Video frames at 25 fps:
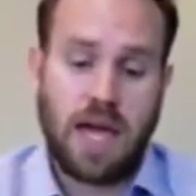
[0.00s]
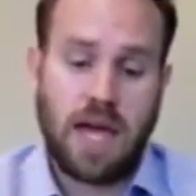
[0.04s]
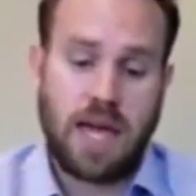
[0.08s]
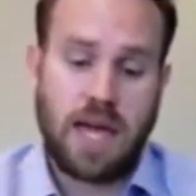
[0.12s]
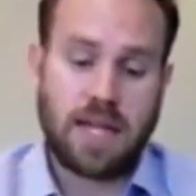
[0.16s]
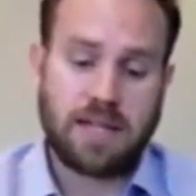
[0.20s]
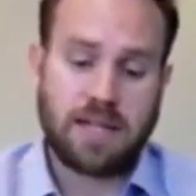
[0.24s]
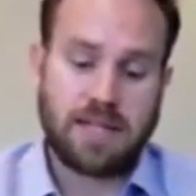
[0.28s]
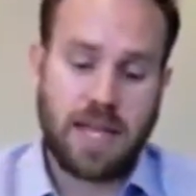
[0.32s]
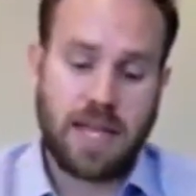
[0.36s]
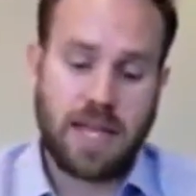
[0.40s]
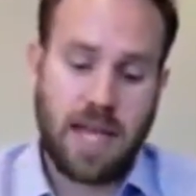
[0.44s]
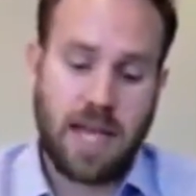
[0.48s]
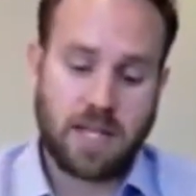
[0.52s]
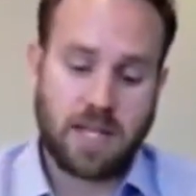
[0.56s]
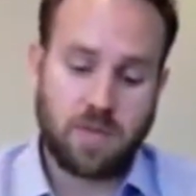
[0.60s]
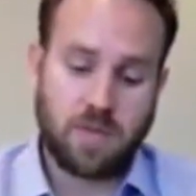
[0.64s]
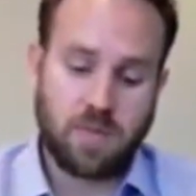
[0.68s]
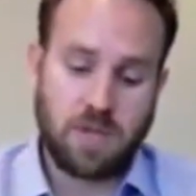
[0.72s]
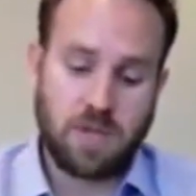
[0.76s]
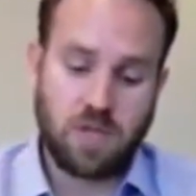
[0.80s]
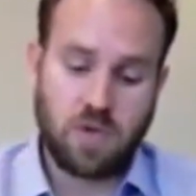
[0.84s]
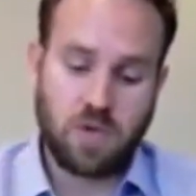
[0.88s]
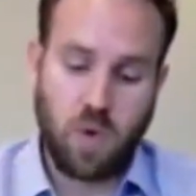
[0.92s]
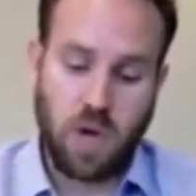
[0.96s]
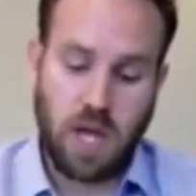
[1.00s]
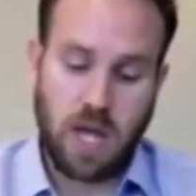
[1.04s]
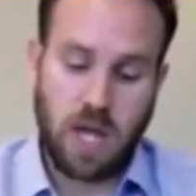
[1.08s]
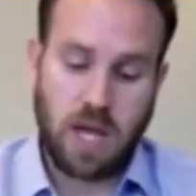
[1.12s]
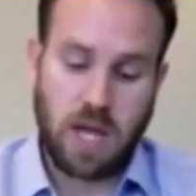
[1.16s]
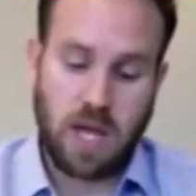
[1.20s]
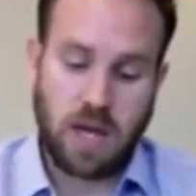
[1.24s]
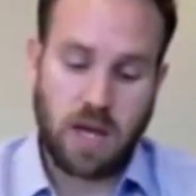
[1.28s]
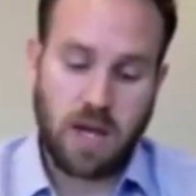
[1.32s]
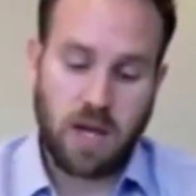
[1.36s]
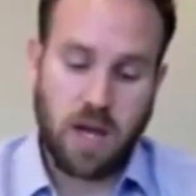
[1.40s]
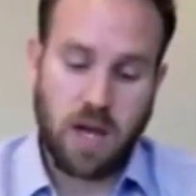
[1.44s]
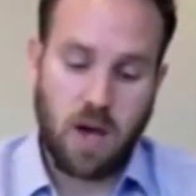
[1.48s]
it takes
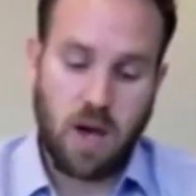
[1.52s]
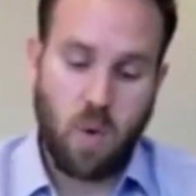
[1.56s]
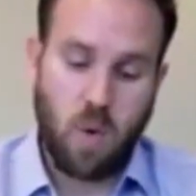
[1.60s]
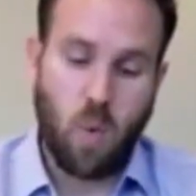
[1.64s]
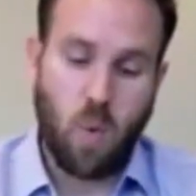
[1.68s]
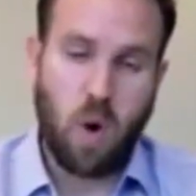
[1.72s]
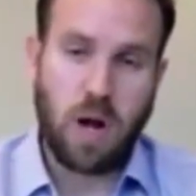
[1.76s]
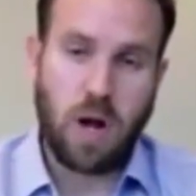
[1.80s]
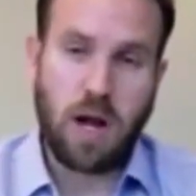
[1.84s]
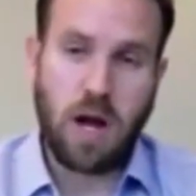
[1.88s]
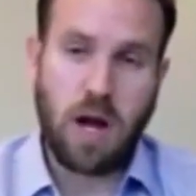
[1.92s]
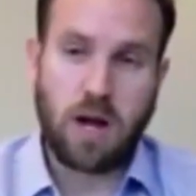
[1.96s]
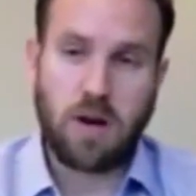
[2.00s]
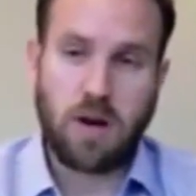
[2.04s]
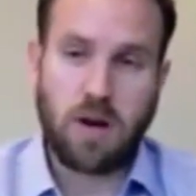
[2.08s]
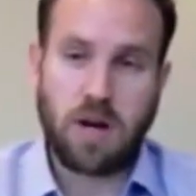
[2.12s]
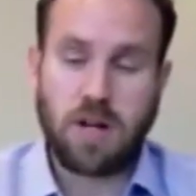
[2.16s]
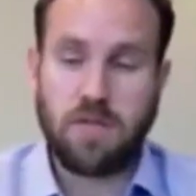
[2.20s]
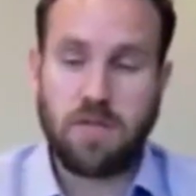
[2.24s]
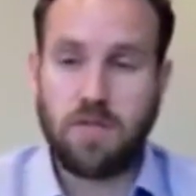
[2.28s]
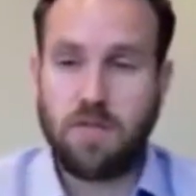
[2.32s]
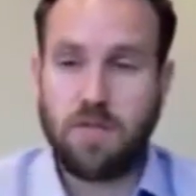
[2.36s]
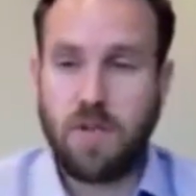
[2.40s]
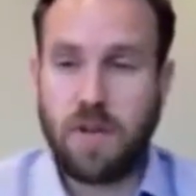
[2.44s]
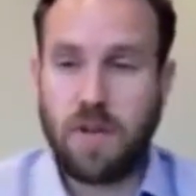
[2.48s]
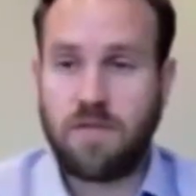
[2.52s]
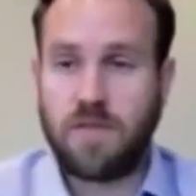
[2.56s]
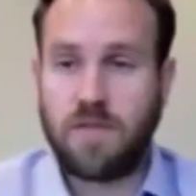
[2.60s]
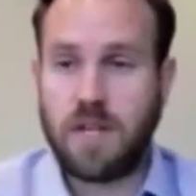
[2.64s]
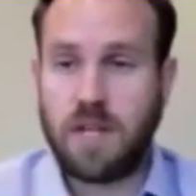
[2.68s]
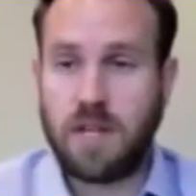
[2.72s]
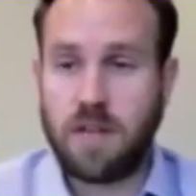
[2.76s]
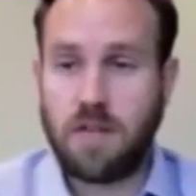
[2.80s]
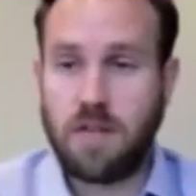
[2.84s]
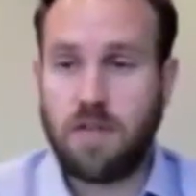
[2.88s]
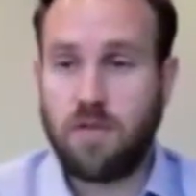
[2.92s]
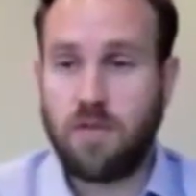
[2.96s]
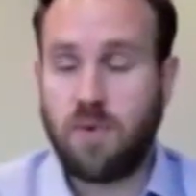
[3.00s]
between
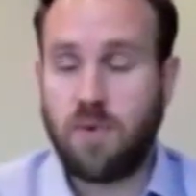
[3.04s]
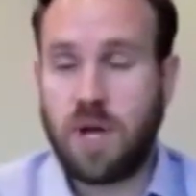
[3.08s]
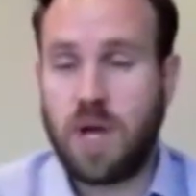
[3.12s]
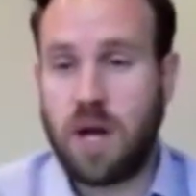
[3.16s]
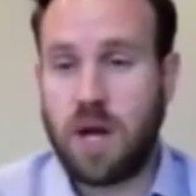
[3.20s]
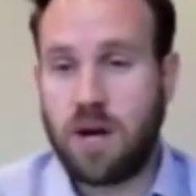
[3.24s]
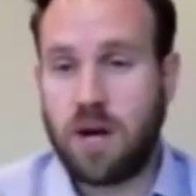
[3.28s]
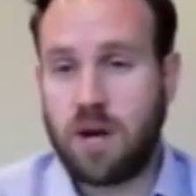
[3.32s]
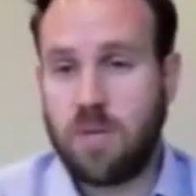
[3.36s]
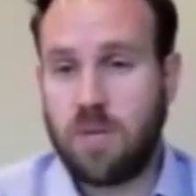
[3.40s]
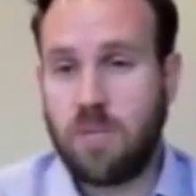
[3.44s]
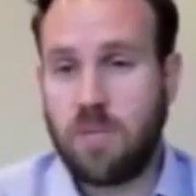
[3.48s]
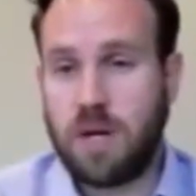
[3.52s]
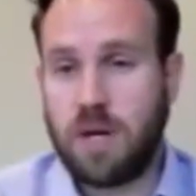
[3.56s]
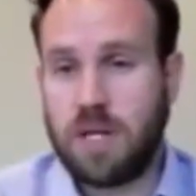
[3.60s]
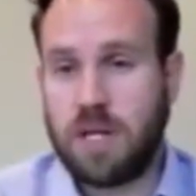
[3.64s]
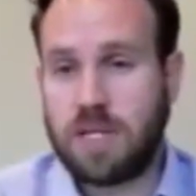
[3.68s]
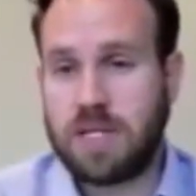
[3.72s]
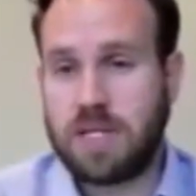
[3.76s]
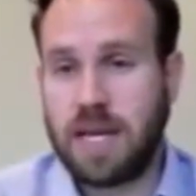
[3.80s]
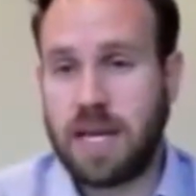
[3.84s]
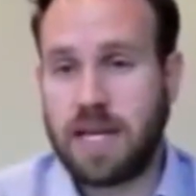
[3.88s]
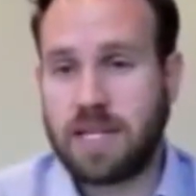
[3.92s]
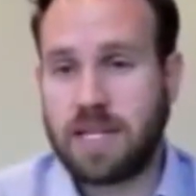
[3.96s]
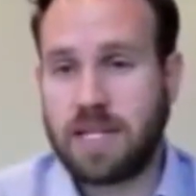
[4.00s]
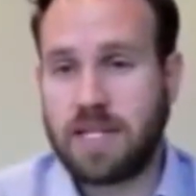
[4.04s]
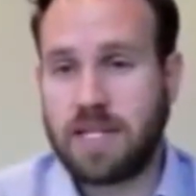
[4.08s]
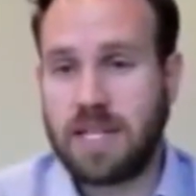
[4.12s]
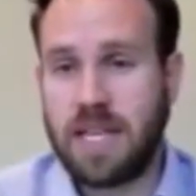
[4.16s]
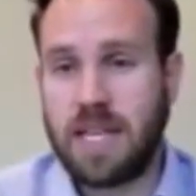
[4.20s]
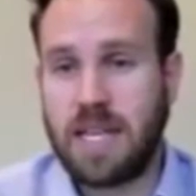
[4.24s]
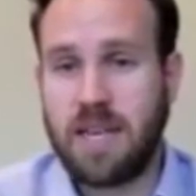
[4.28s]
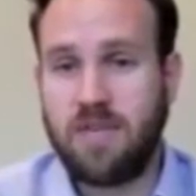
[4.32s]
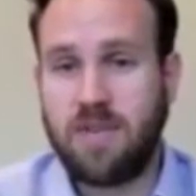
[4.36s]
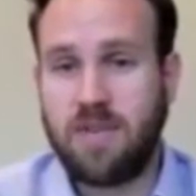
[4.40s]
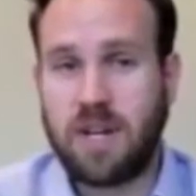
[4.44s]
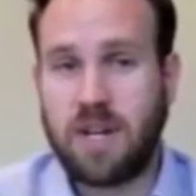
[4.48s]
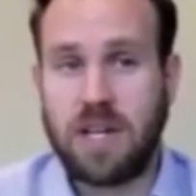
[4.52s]
150 to 300 milliseconds to
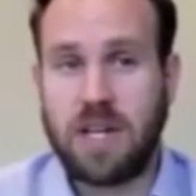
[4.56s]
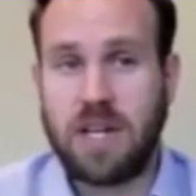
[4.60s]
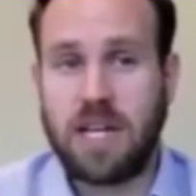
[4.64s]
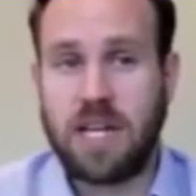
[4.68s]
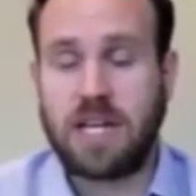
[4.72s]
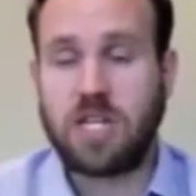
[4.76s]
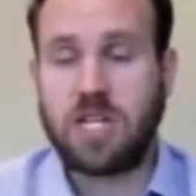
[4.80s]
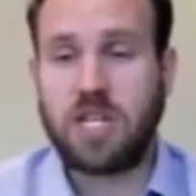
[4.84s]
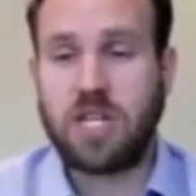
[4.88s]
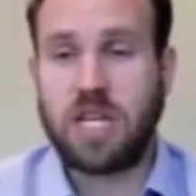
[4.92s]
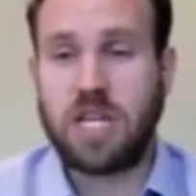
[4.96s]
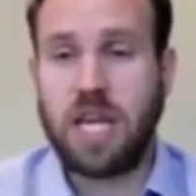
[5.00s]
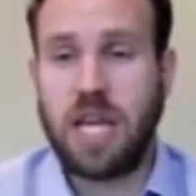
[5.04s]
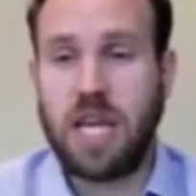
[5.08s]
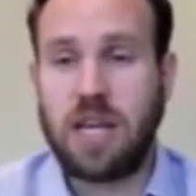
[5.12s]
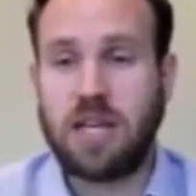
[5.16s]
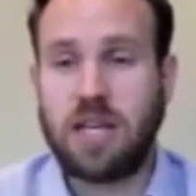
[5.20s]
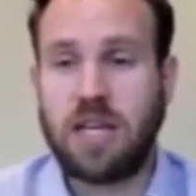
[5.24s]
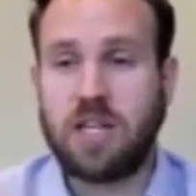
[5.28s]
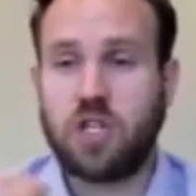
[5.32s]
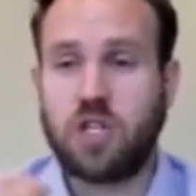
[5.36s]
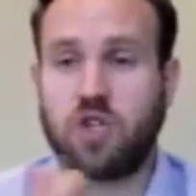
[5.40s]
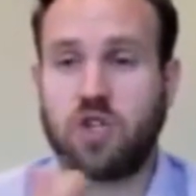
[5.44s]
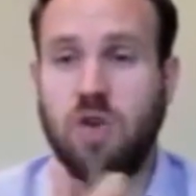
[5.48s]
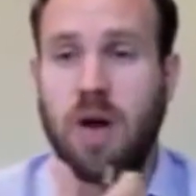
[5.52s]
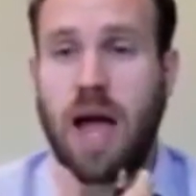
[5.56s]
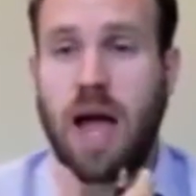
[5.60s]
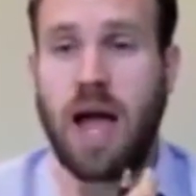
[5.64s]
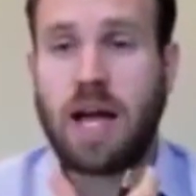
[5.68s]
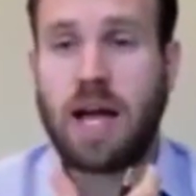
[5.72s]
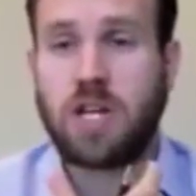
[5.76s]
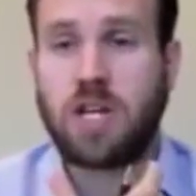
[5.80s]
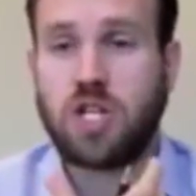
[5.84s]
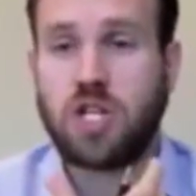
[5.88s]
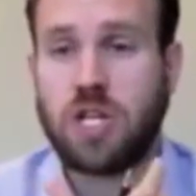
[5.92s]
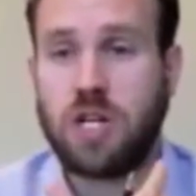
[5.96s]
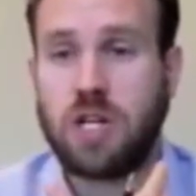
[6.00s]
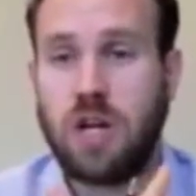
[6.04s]
even initiate
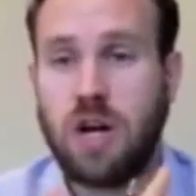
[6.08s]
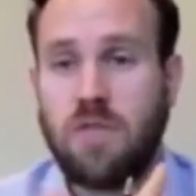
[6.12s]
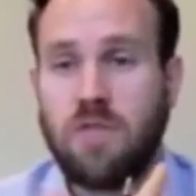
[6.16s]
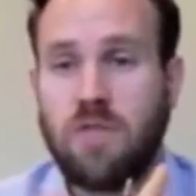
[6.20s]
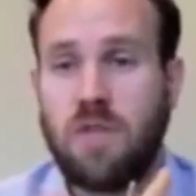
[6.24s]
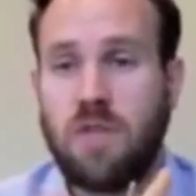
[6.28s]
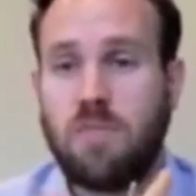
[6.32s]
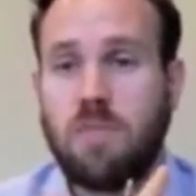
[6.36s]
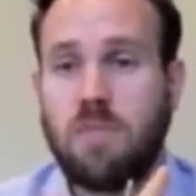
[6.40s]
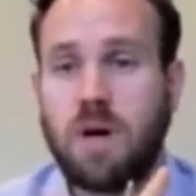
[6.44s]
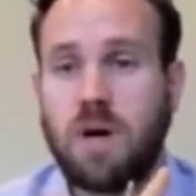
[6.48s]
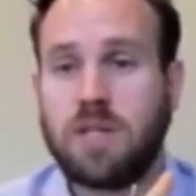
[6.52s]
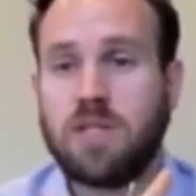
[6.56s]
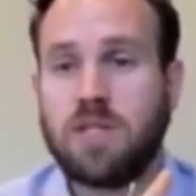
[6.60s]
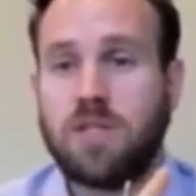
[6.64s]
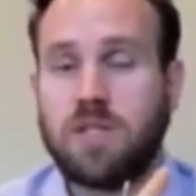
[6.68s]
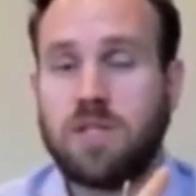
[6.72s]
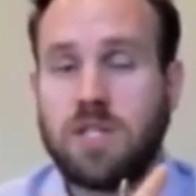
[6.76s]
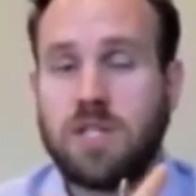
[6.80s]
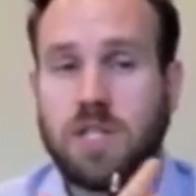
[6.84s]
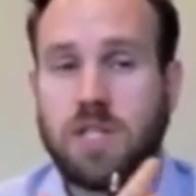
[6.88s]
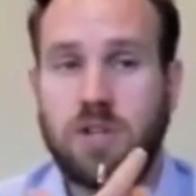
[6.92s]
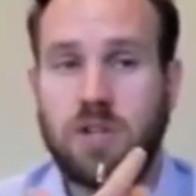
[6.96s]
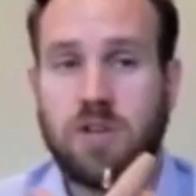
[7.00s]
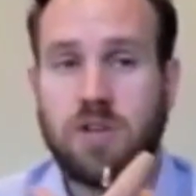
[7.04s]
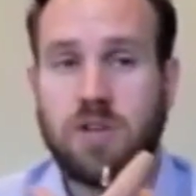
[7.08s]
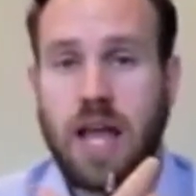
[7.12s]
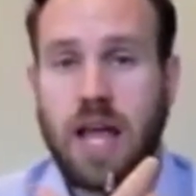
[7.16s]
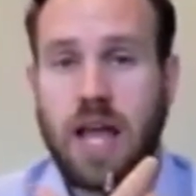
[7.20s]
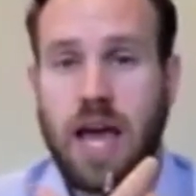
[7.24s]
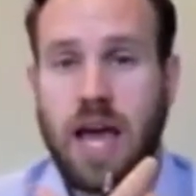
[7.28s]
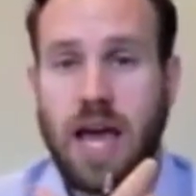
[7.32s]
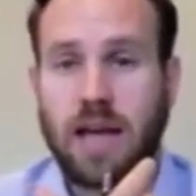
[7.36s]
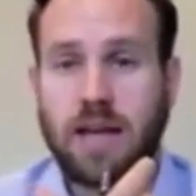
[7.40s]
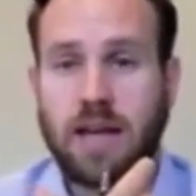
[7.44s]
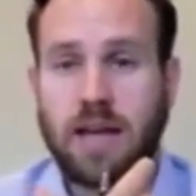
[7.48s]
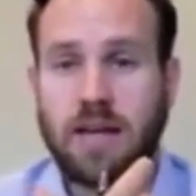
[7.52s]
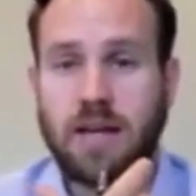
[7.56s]
contraction of the muscles in your
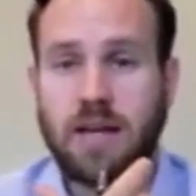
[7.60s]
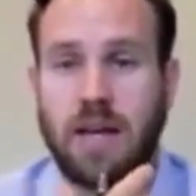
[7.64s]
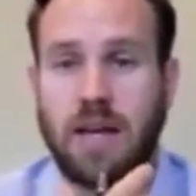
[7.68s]
neck.